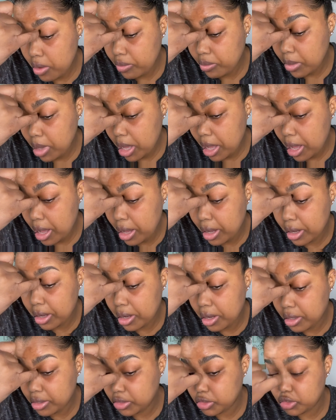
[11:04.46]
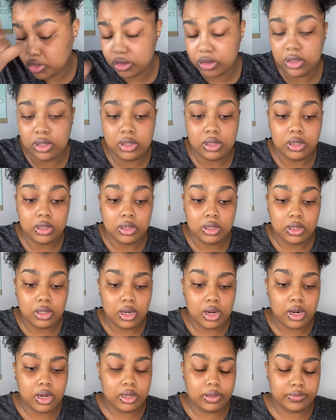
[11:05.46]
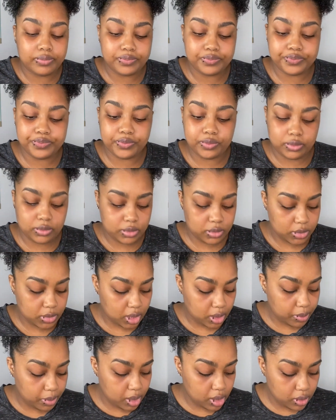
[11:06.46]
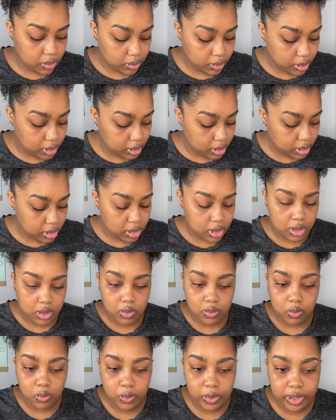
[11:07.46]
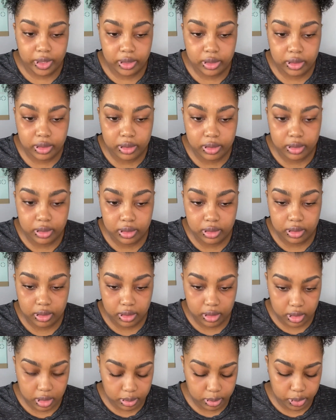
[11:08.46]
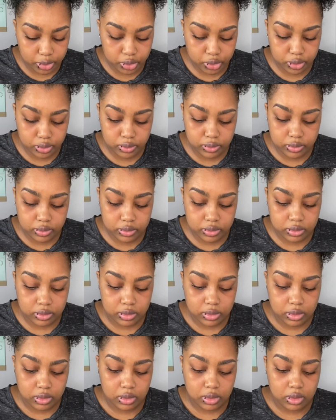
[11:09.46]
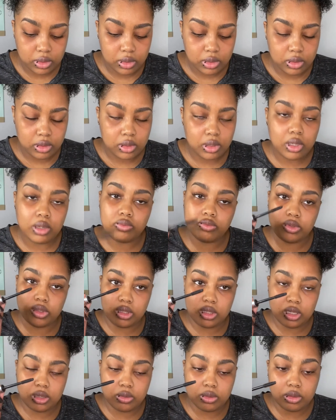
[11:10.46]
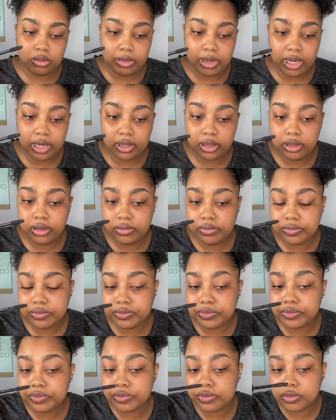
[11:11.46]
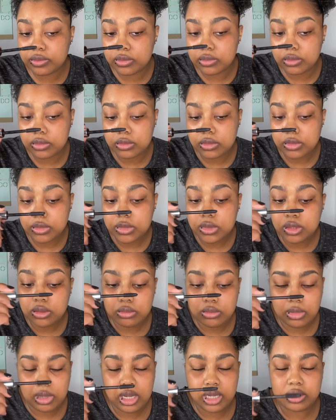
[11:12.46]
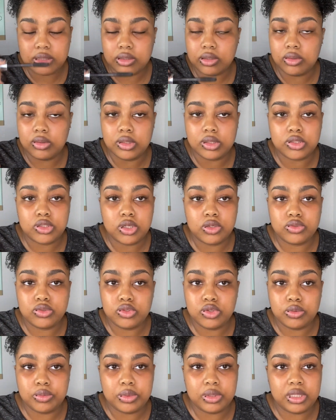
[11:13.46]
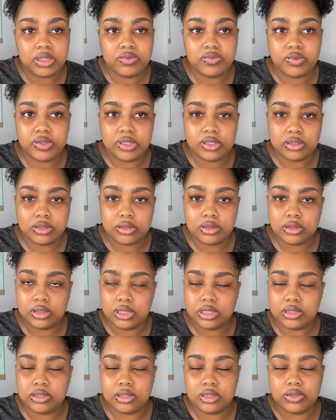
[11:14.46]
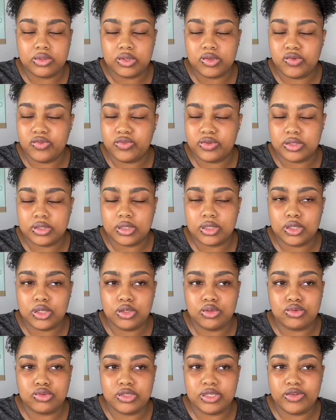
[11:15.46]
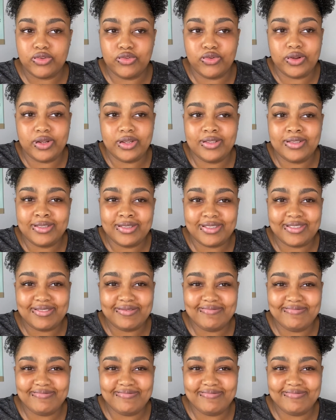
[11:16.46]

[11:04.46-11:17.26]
my eye edge. All right, let me go in with number 2 of the real magnet. My eye's gonna look so stupid if it's a huge difference.